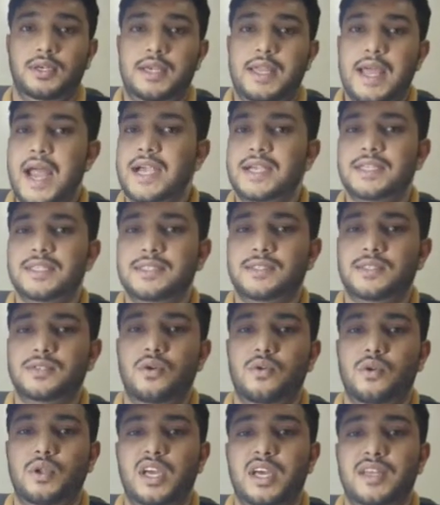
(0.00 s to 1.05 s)
that is
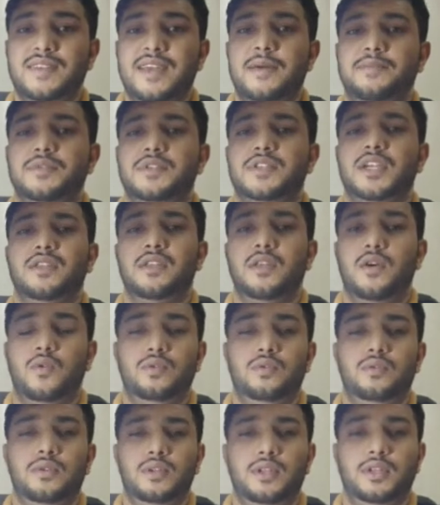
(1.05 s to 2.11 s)
known as abstract
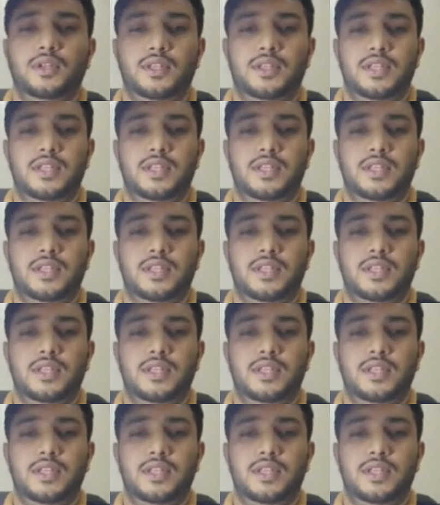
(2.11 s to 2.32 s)
noun.